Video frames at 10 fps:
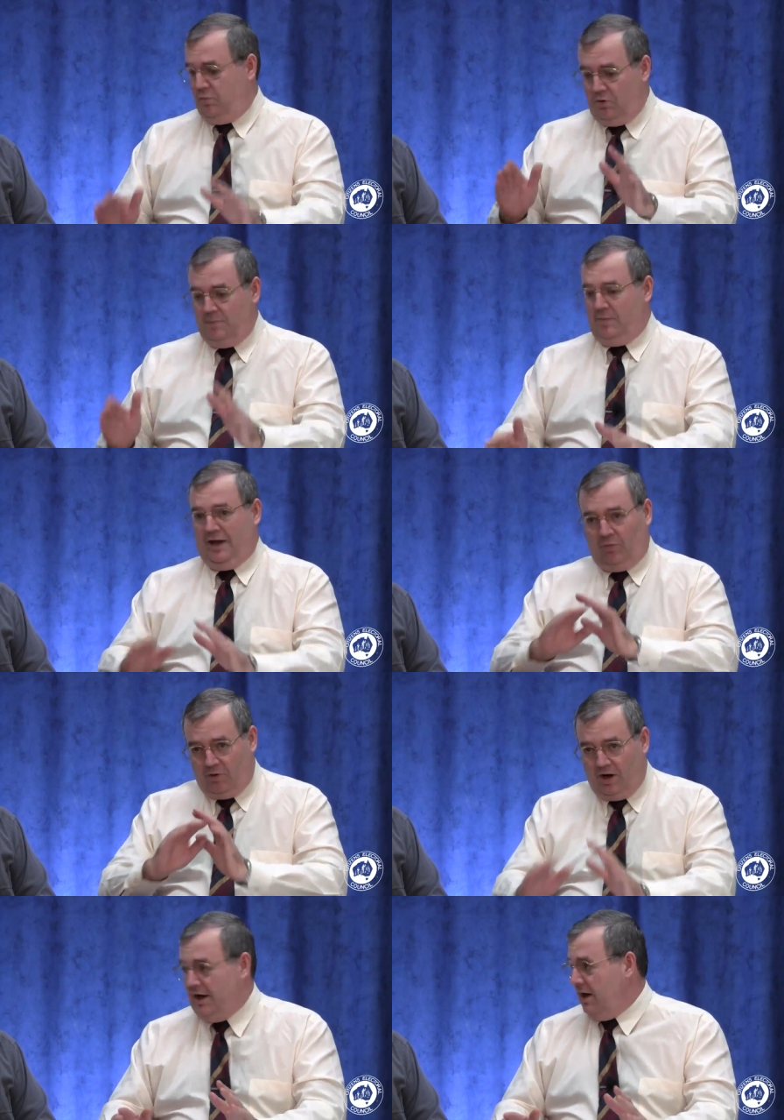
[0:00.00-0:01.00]
point blank
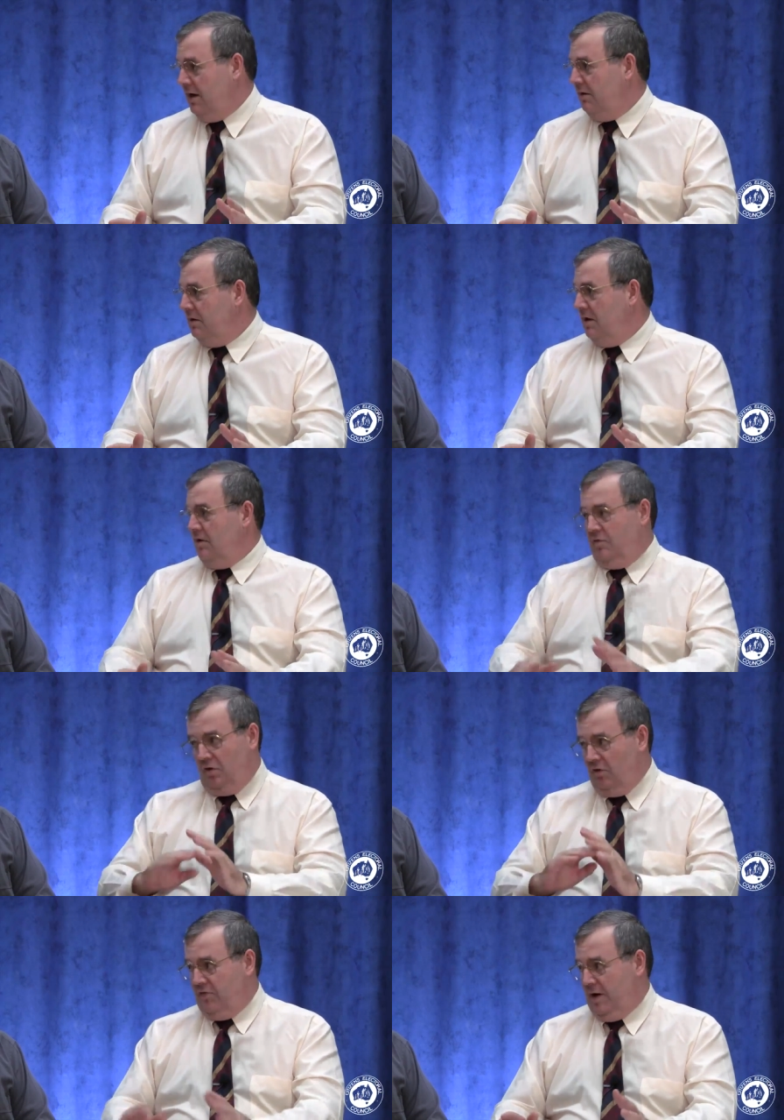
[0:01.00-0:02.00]
right now for
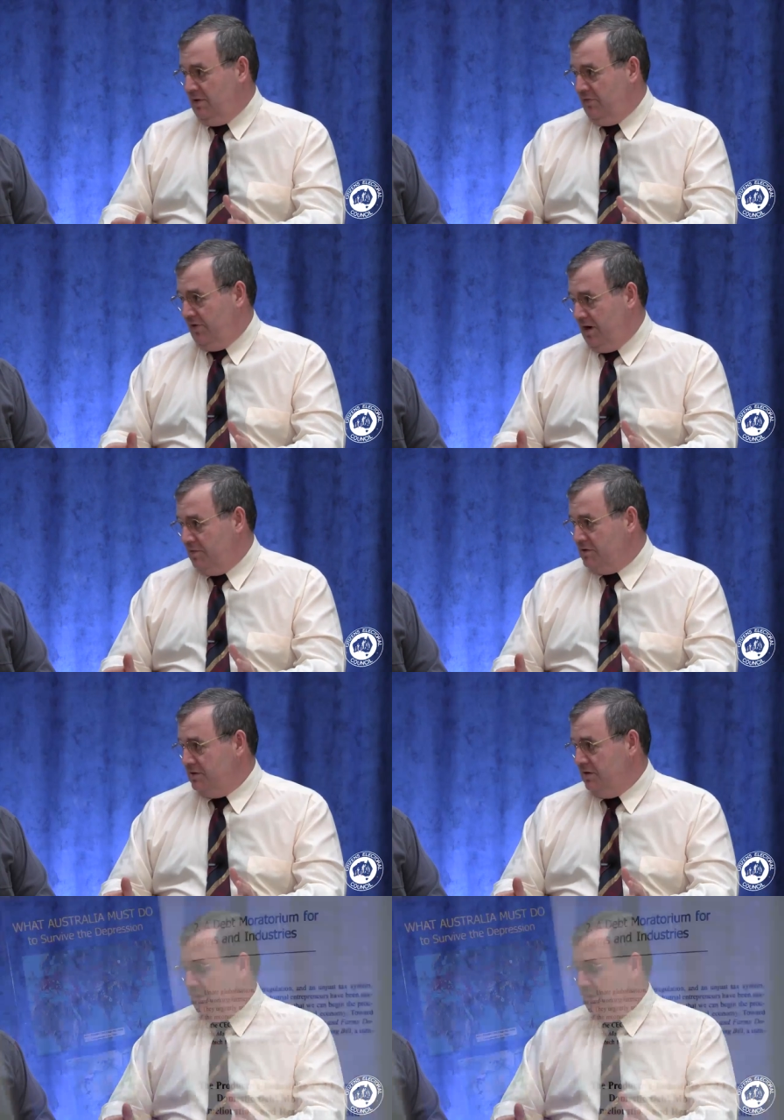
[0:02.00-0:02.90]
all family farmers